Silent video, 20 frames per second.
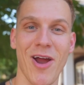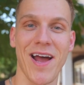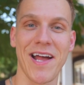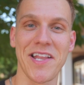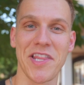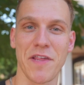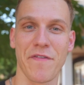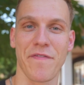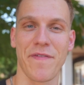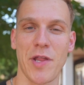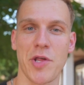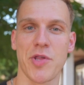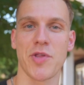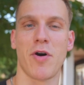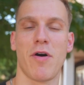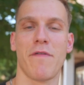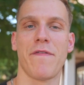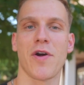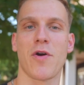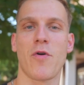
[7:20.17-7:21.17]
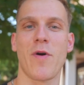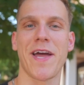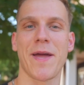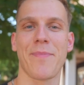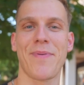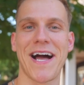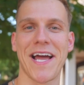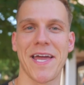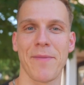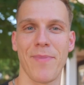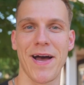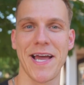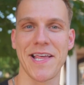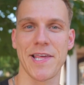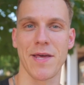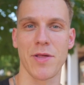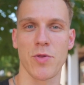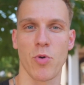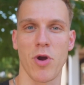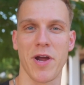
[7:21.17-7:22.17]
I just finished off a quick back and
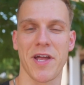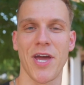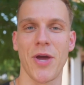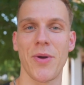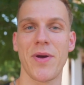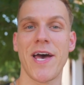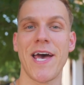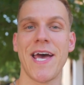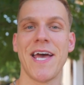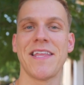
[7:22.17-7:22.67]
biceps workout.